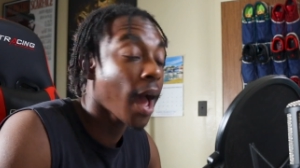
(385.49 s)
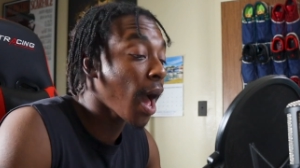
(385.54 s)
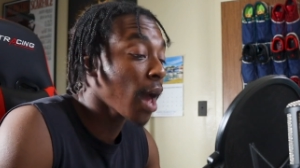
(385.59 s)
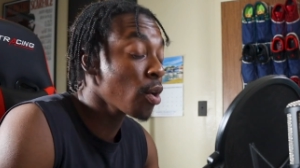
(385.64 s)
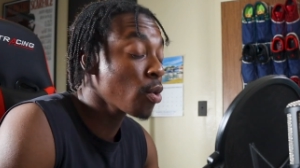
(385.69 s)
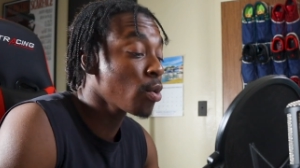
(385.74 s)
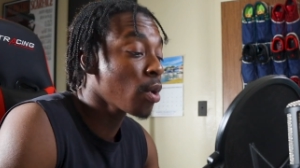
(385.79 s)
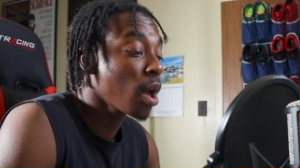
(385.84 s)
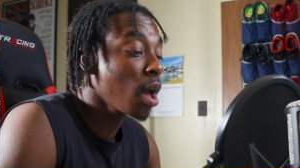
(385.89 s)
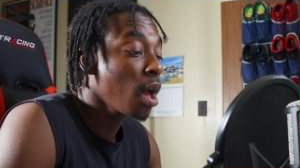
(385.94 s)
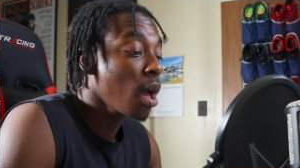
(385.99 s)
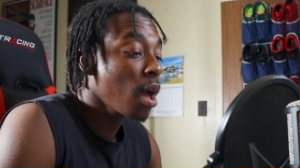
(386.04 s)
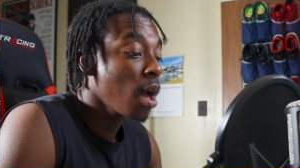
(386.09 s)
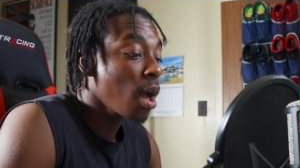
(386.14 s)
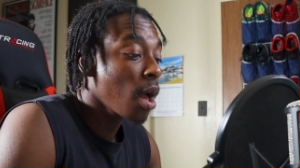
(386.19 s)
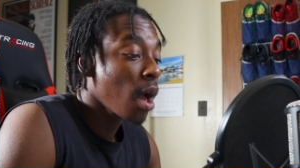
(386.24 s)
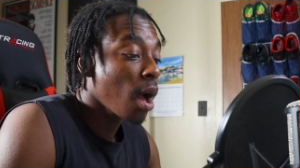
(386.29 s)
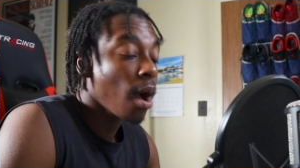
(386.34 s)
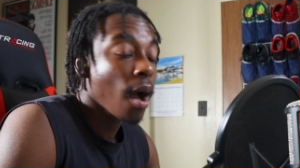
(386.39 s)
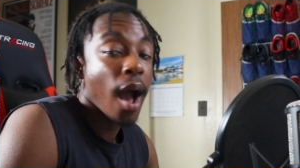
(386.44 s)
I
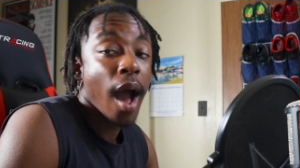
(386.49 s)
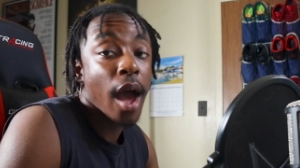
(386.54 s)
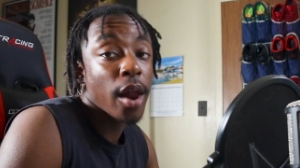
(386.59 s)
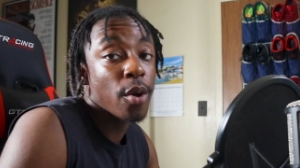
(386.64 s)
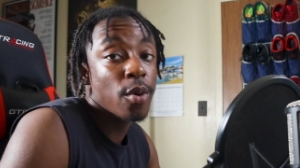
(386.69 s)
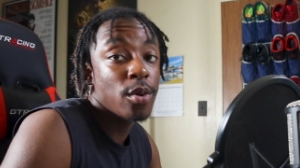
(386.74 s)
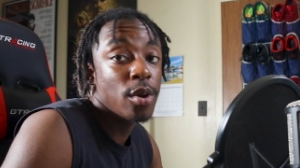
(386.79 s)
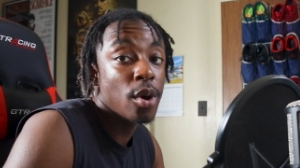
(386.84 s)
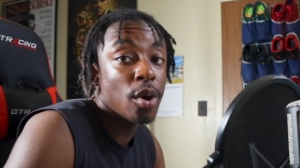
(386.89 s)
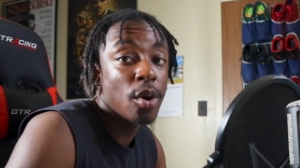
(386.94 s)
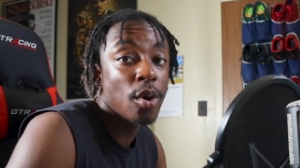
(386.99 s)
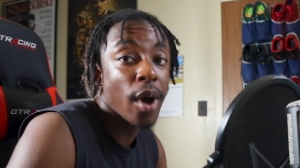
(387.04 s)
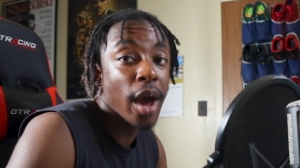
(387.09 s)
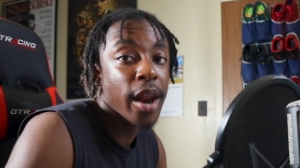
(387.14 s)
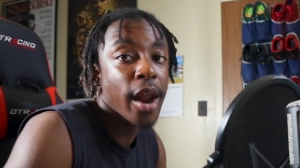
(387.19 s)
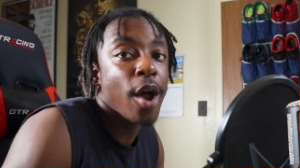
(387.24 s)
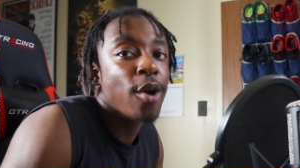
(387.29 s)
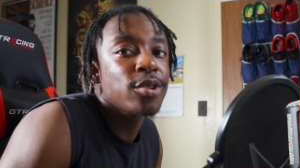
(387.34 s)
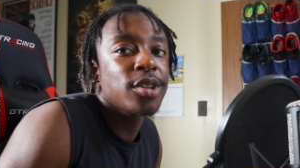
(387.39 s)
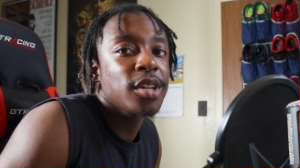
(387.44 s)
don't know,
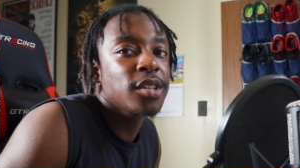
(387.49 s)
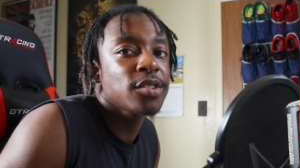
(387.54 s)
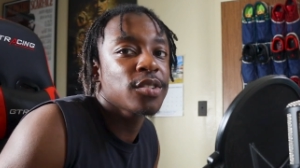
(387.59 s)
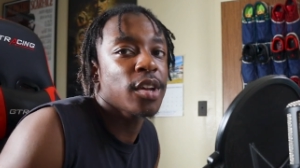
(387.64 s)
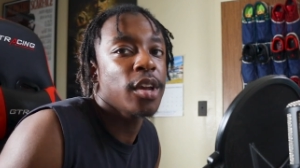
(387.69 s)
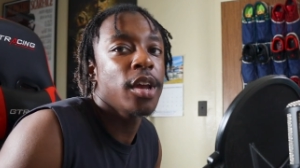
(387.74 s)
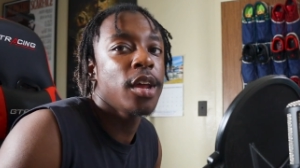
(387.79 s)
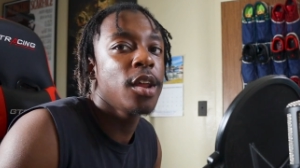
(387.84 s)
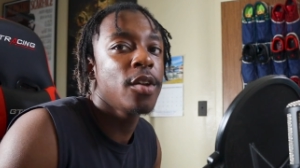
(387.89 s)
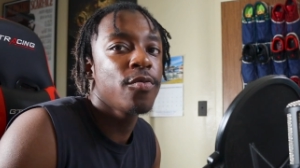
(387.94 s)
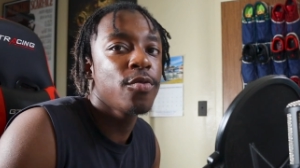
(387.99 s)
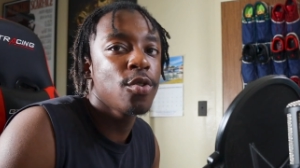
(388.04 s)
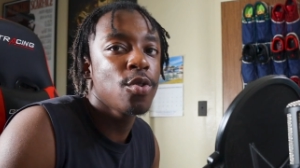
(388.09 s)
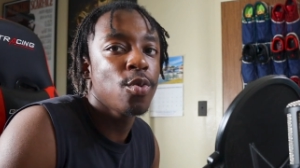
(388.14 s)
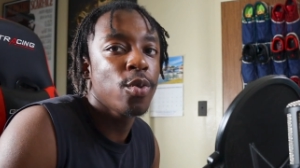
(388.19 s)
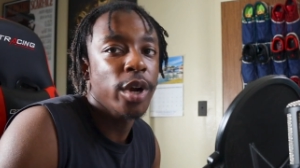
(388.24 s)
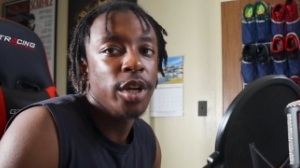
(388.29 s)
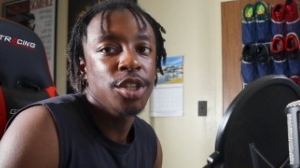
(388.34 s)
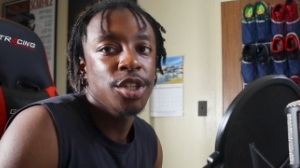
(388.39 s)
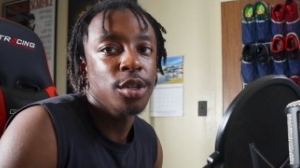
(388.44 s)
and I don't think there's an interview
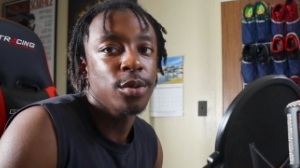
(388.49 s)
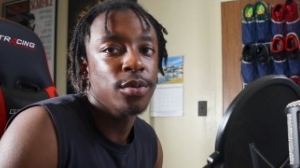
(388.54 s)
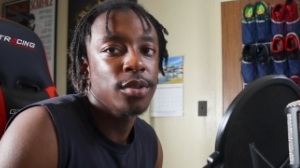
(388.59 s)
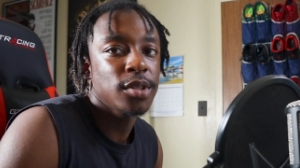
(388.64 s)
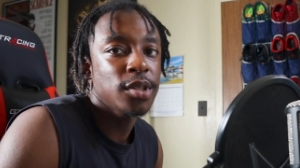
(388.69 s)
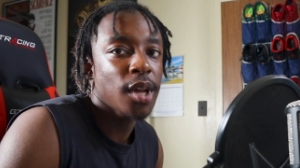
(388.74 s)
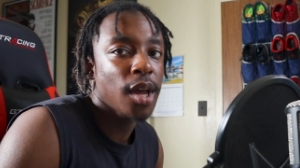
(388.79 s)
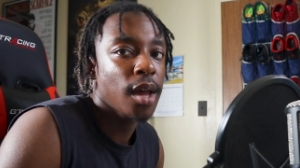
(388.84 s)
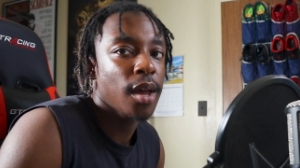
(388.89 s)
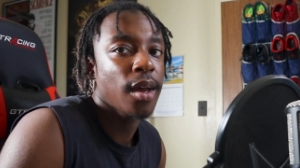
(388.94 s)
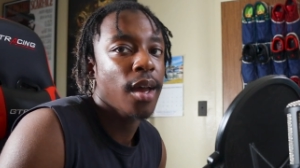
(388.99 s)
where she was